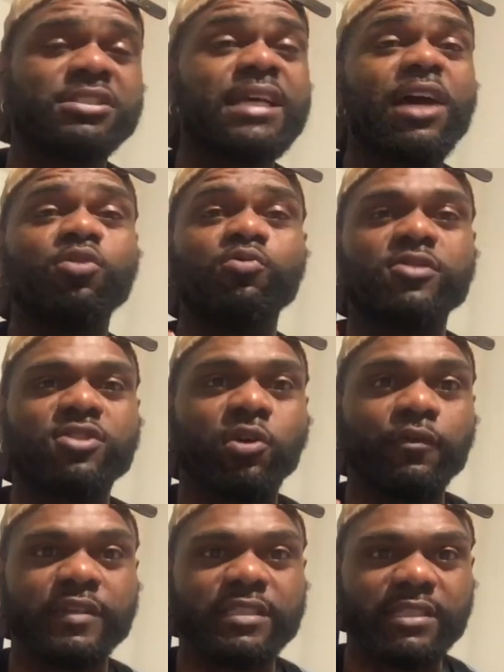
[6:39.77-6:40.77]
tell you
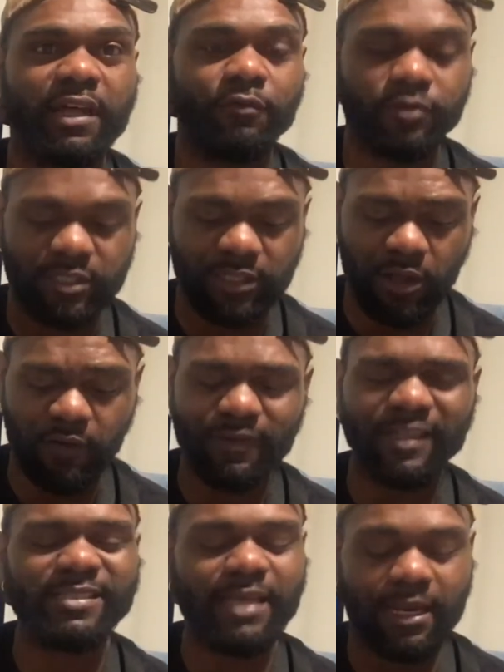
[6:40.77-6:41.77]
surface level stuff. And
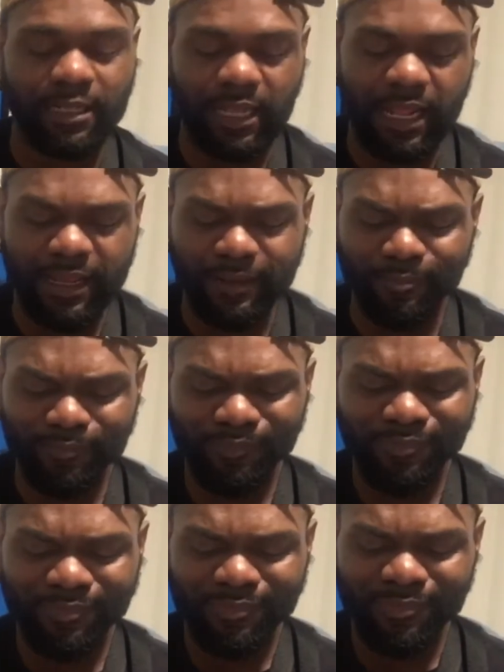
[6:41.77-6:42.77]
it's kind of like,
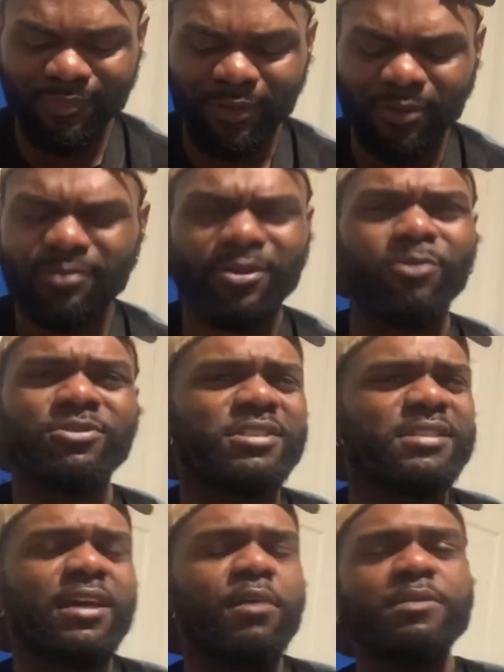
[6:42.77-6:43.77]
don't just
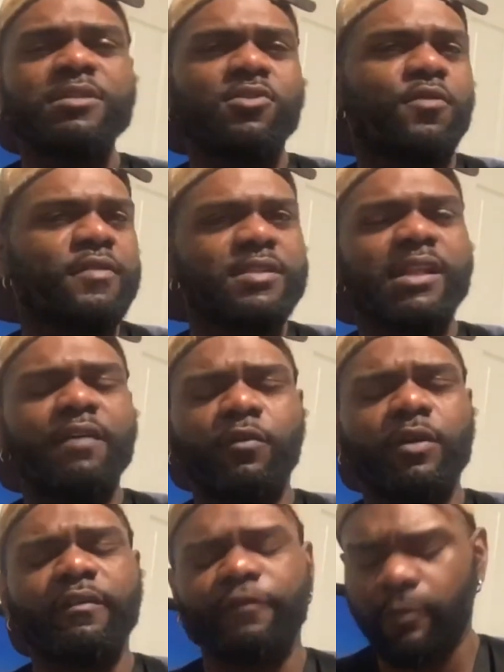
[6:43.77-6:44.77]
tell me surface level
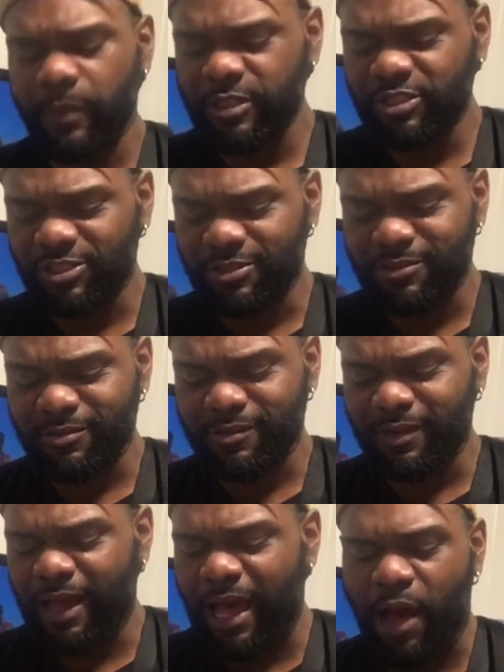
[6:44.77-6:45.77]
information.
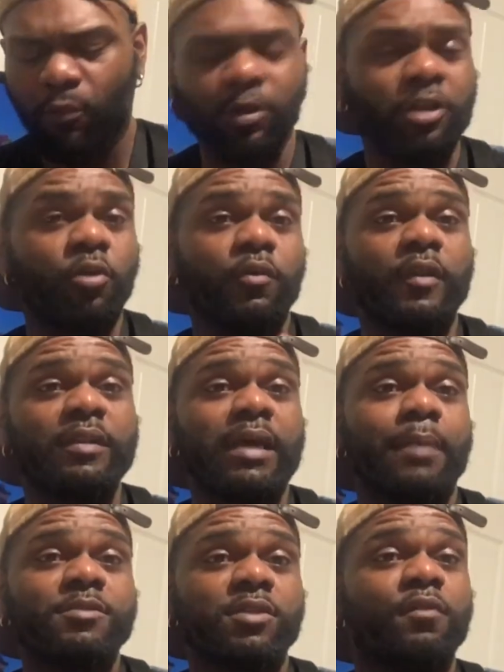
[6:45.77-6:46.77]
I want to know the
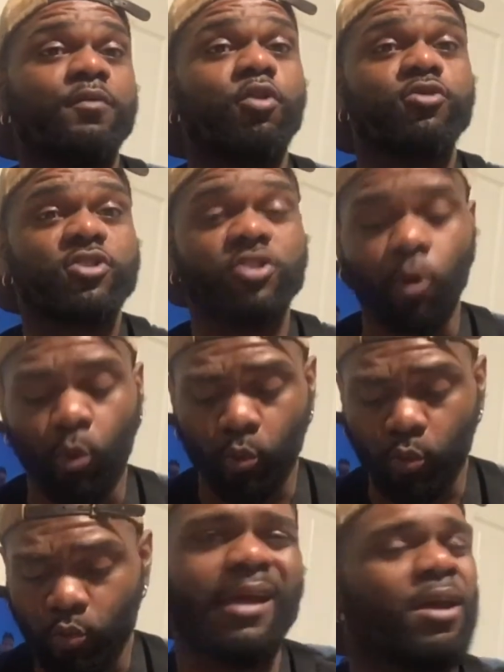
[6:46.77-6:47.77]
depths of your soul.
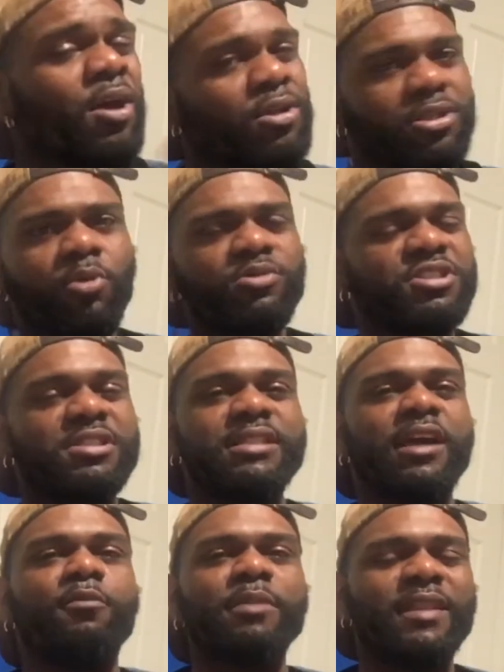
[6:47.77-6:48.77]
Don't just
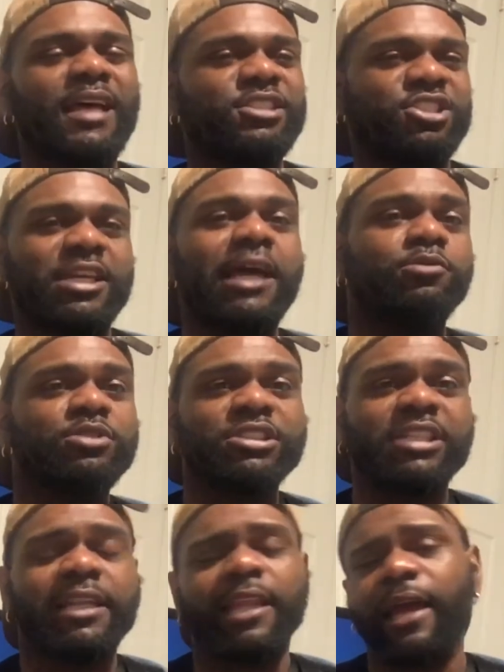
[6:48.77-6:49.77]
tell me that shallow
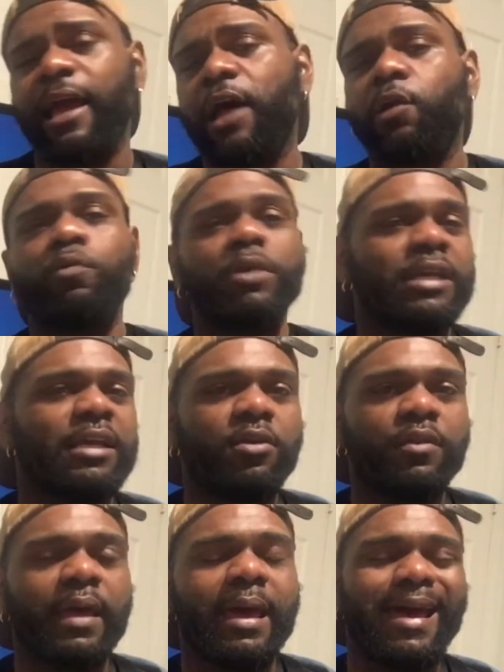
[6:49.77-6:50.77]
shit. Like, I don't want to hear
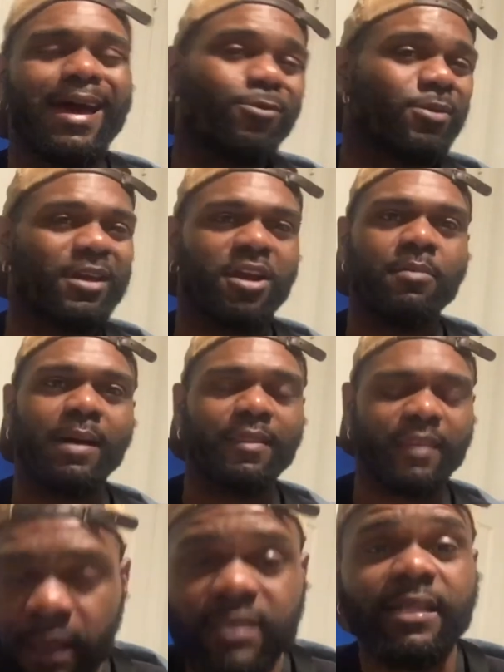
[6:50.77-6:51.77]
that. I don't care about
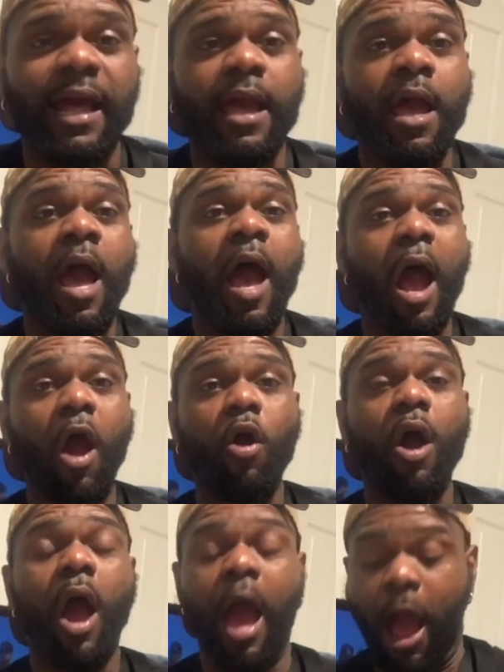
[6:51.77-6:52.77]
that. It's like, how
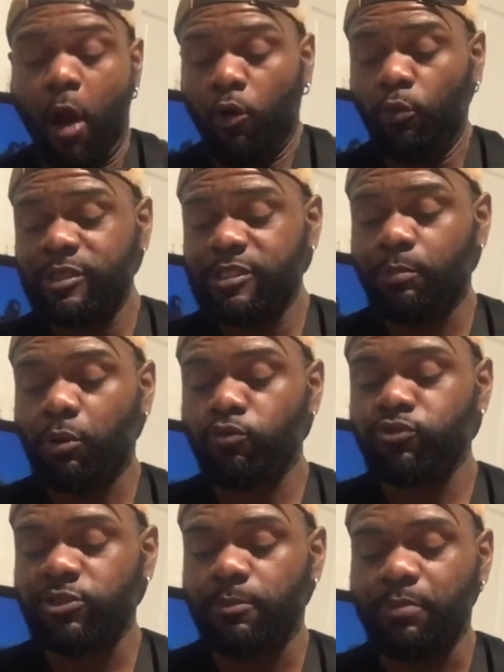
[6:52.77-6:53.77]
are we
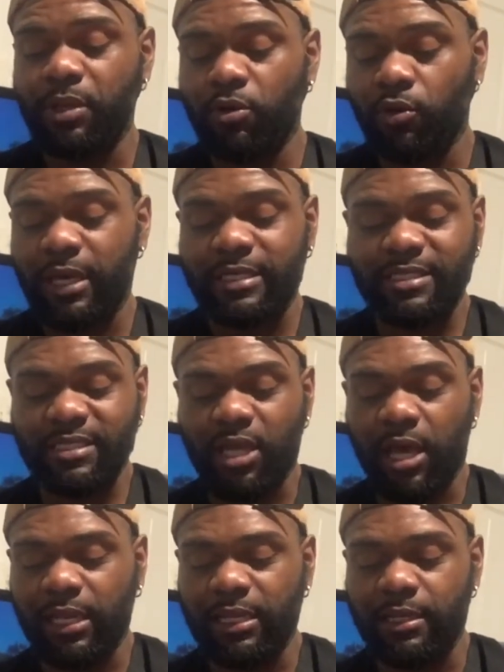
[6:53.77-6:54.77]
supposed to build a
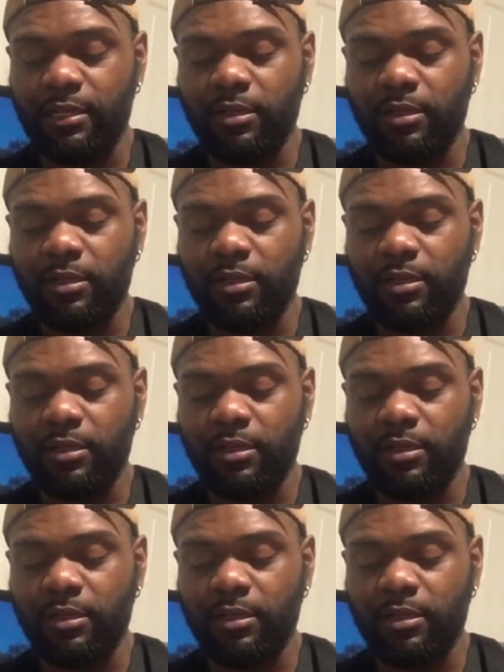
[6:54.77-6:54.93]
solid